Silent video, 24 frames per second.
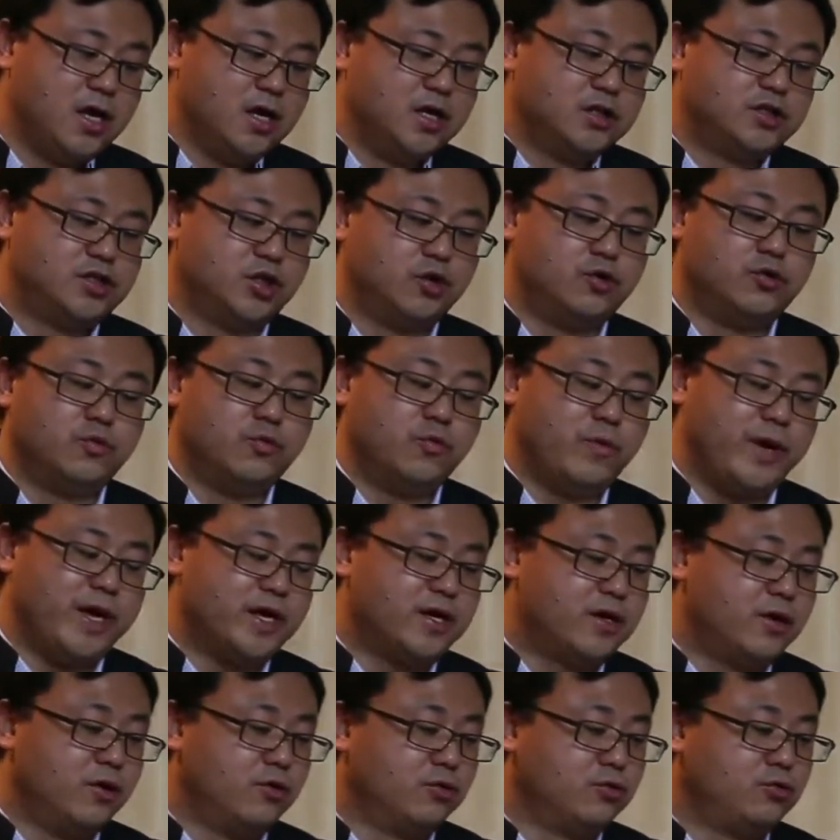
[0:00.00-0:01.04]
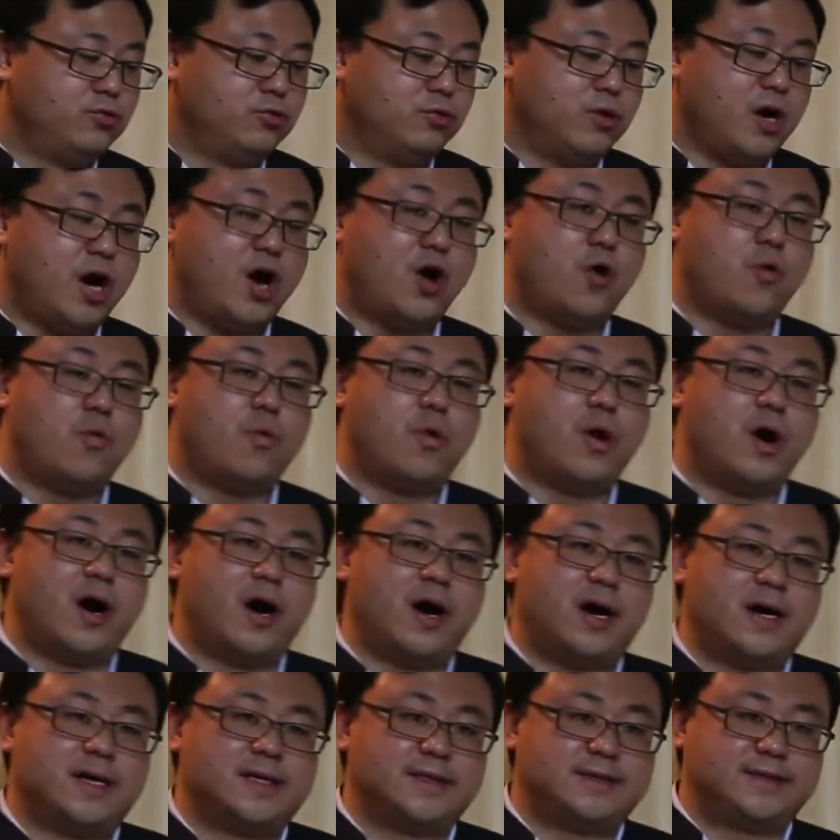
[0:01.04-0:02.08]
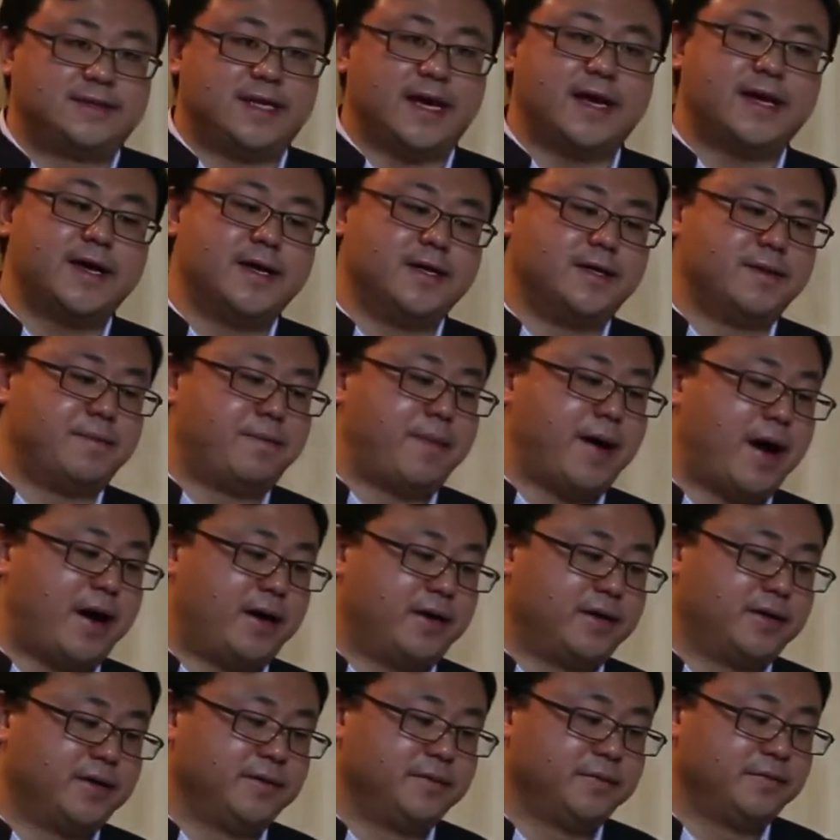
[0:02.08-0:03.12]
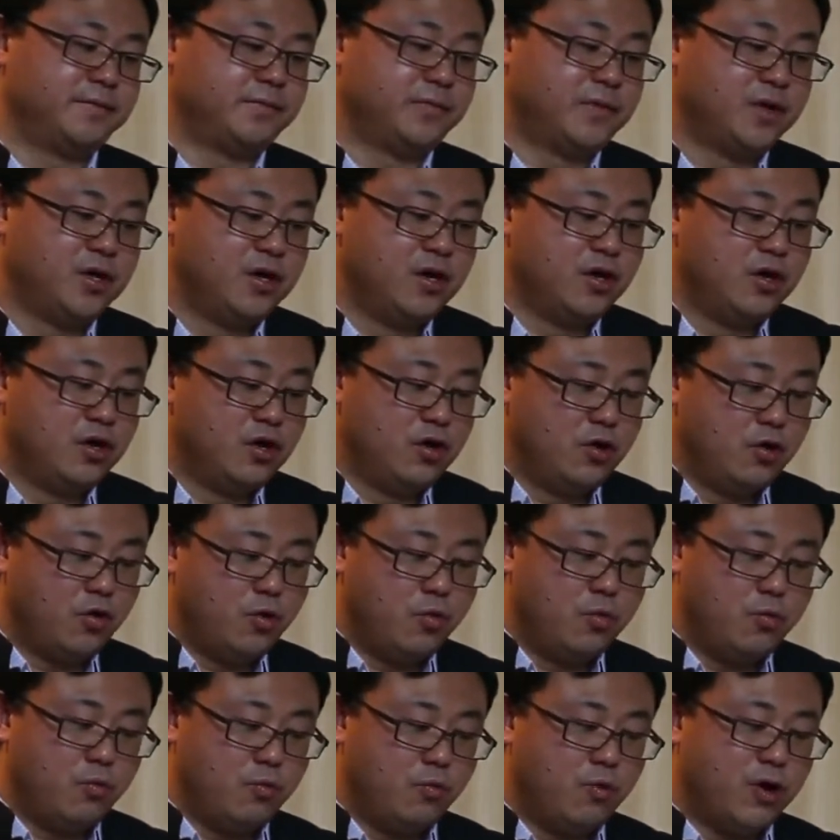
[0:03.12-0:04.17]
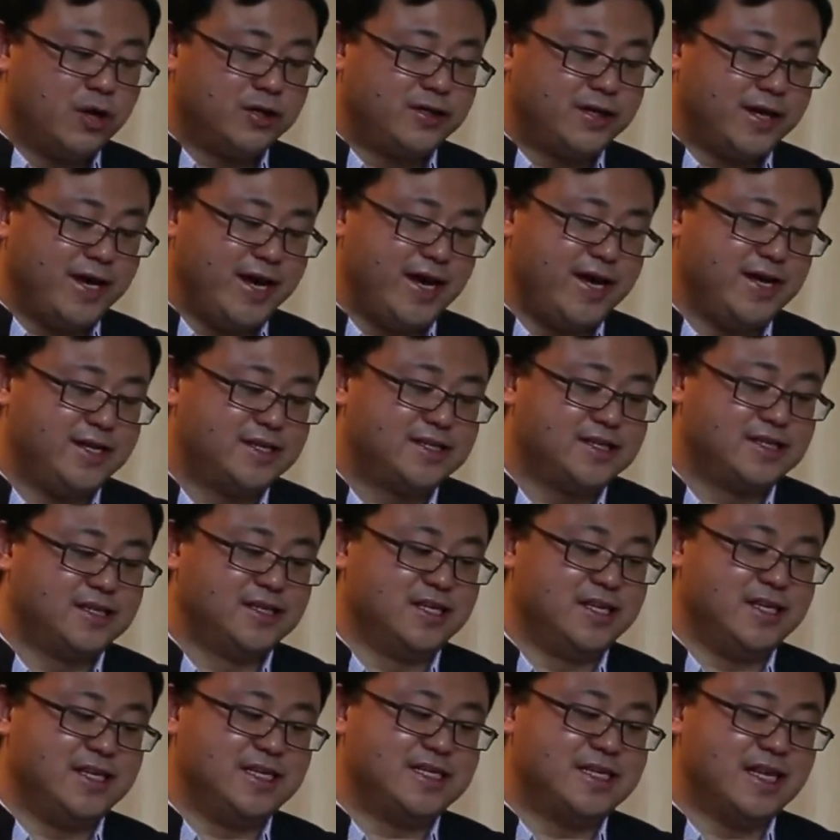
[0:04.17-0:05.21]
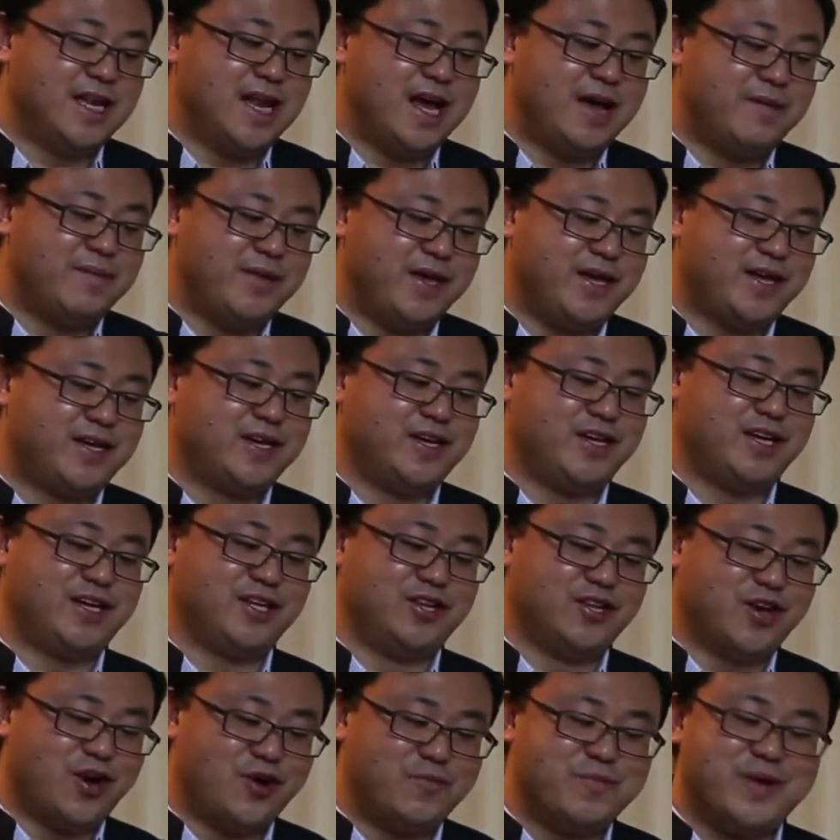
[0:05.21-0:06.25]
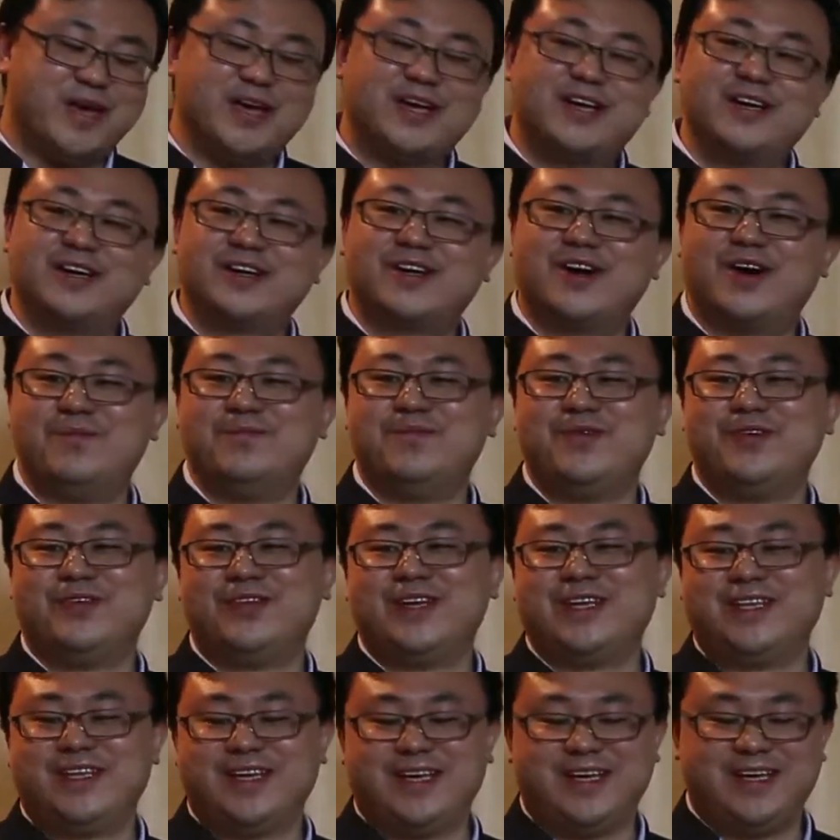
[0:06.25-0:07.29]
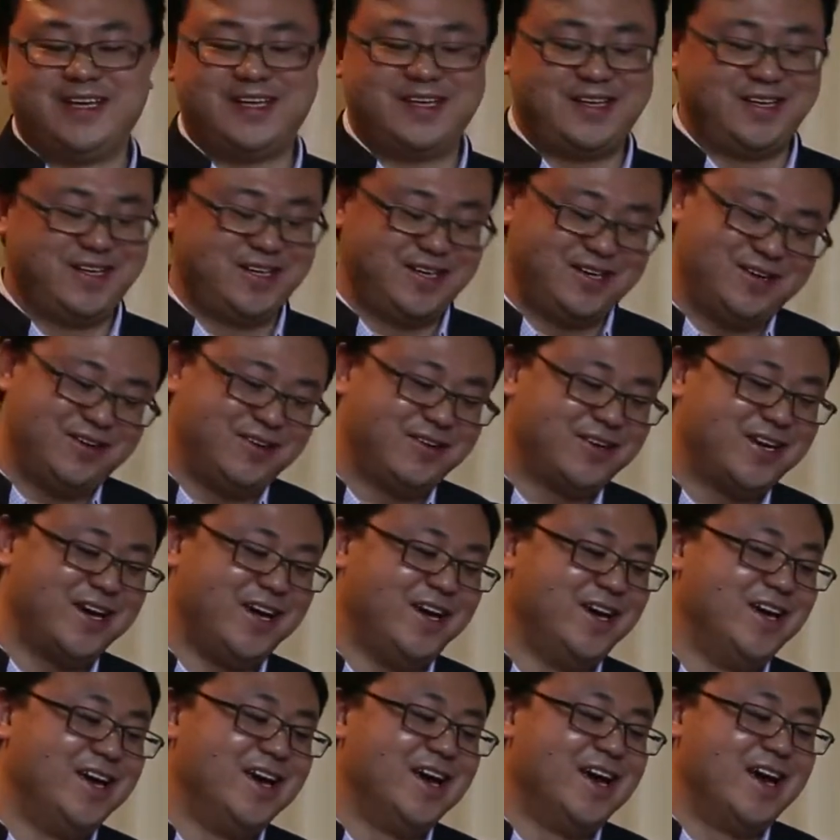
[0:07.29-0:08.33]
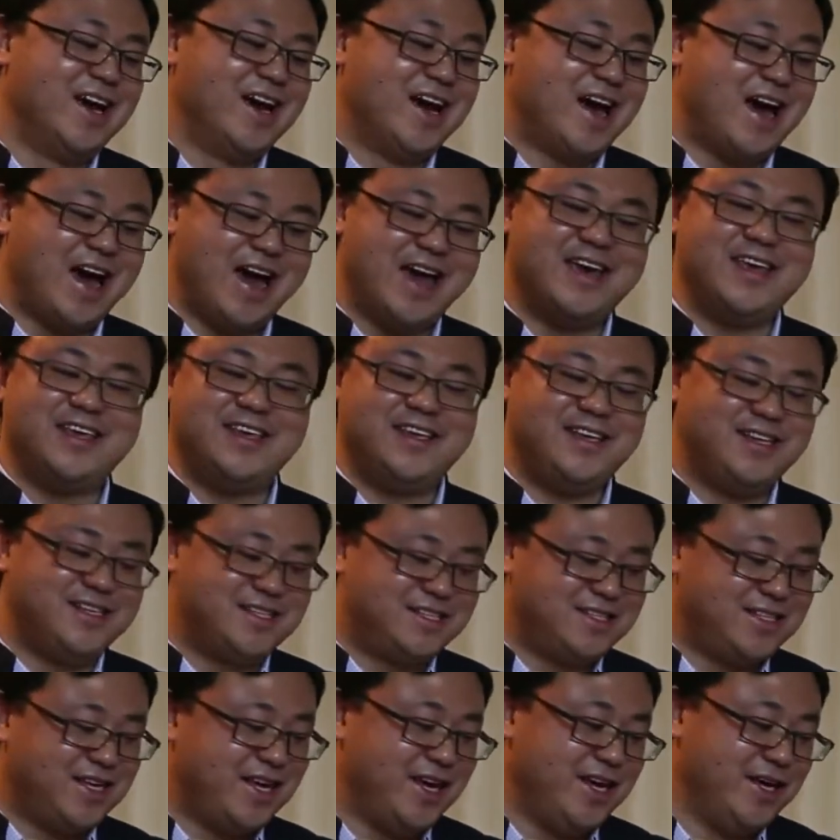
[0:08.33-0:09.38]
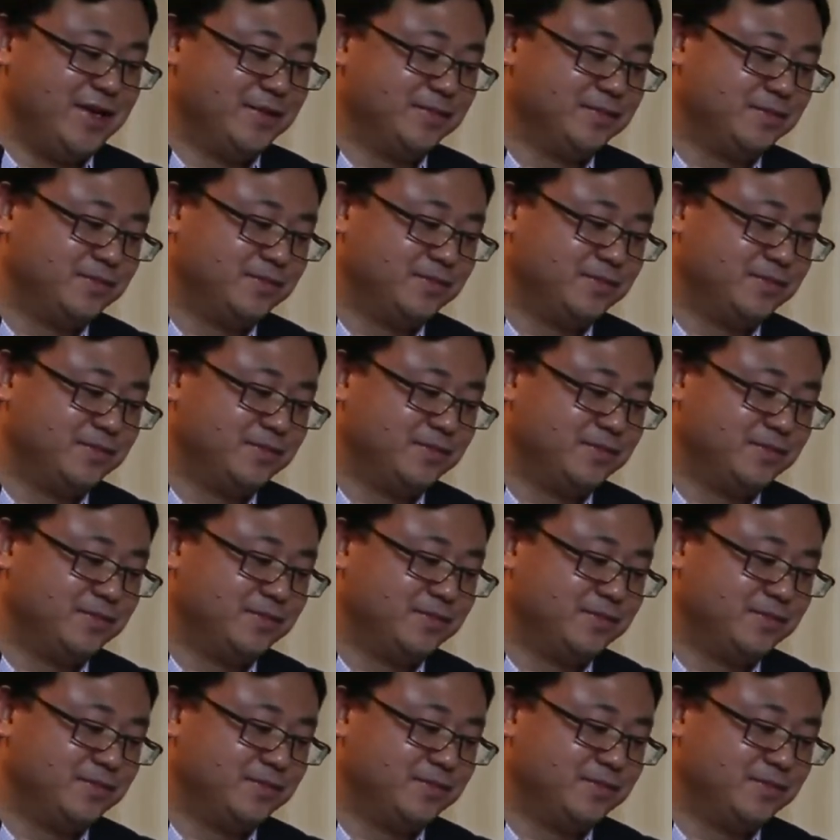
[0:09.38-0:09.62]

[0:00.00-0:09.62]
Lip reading: So we go to our second part. What is Islamic Economic Community? Okay, IEC.